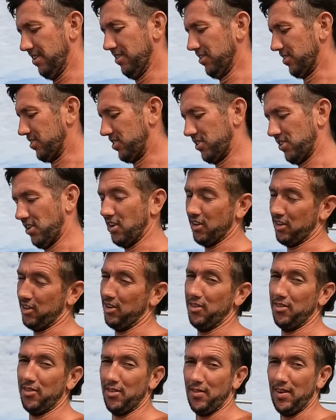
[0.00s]
it looks so
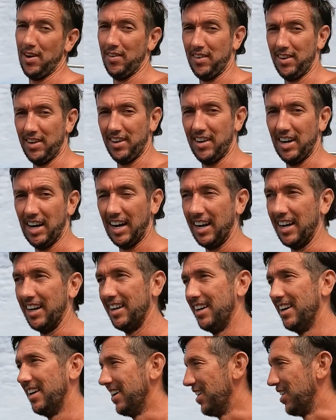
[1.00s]
good from up there eh
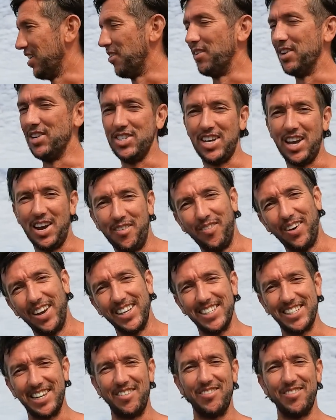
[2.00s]
we had wings